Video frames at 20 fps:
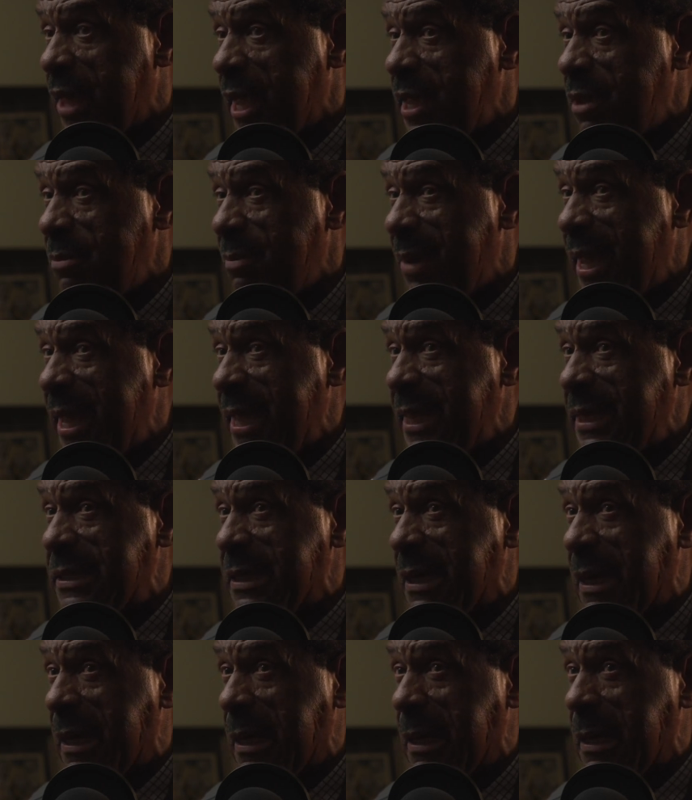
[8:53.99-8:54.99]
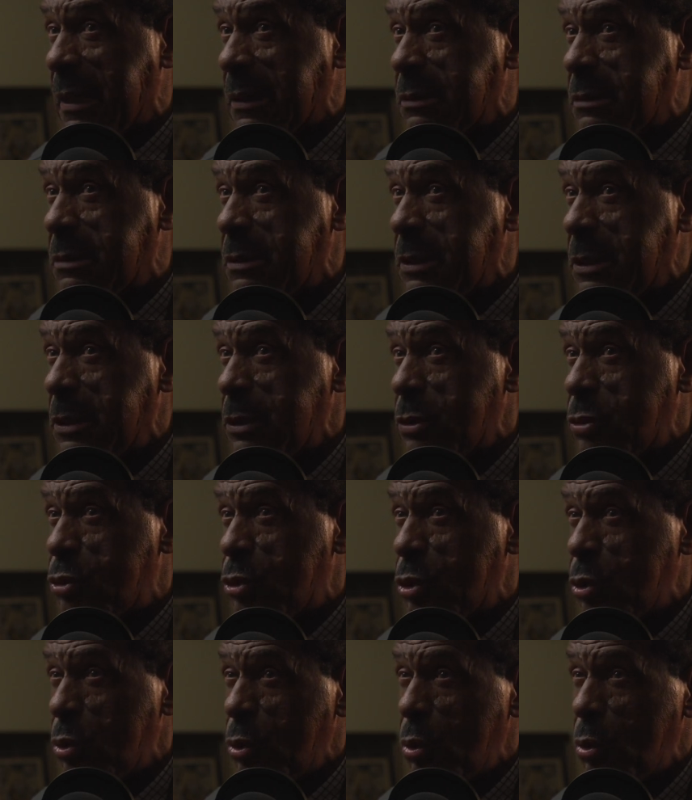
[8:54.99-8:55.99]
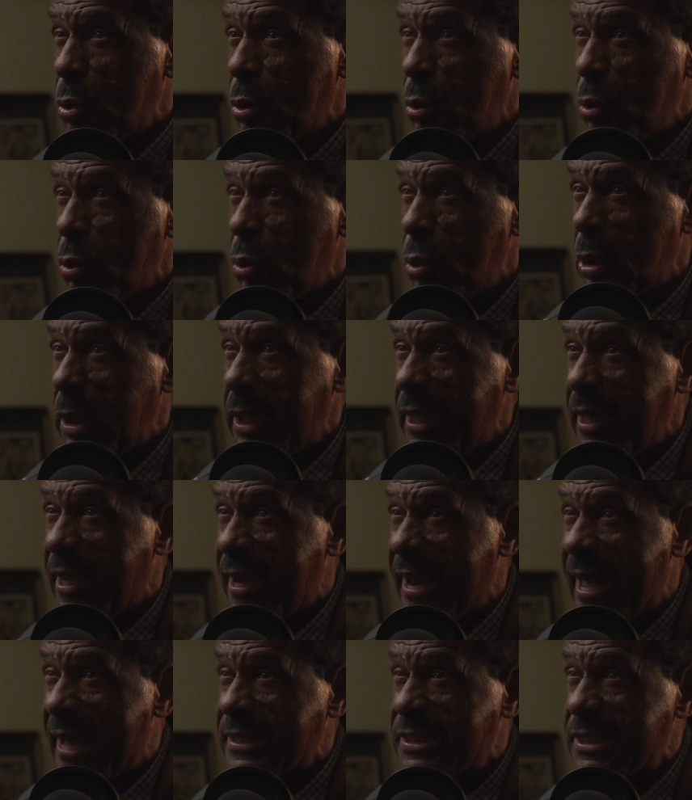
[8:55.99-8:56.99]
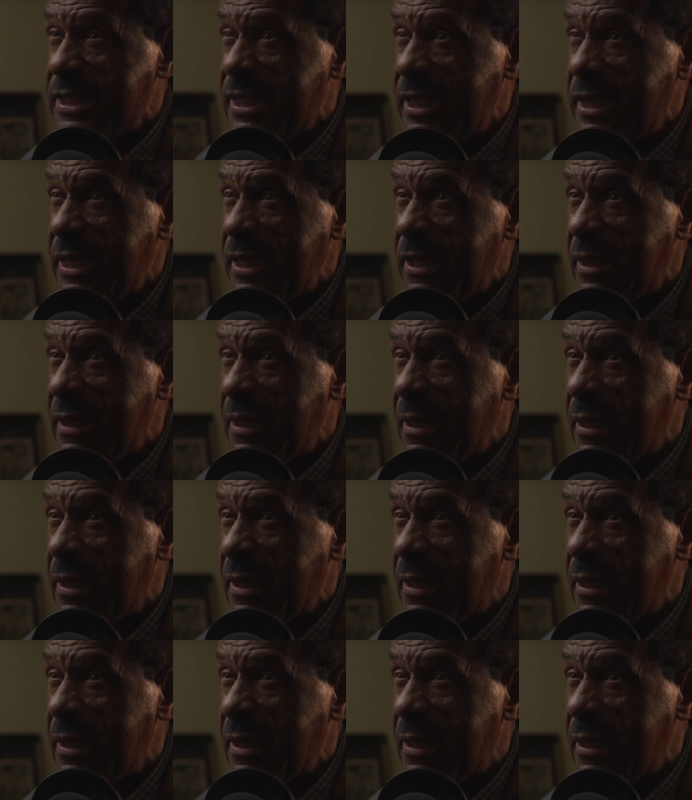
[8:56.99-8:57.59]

he made 2 NIT